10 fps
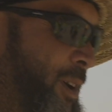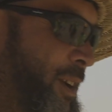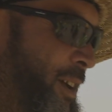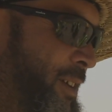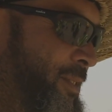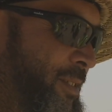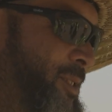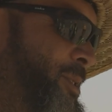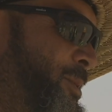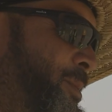right now,
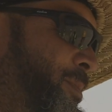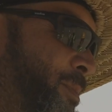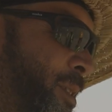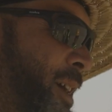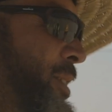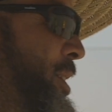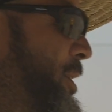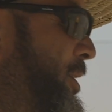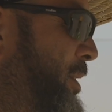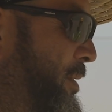so we're out
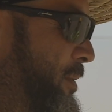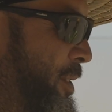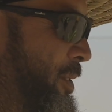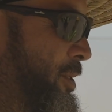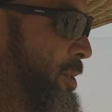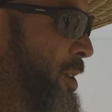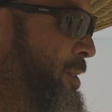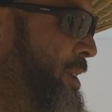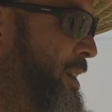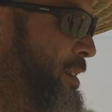here, doing our
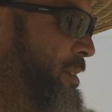thing.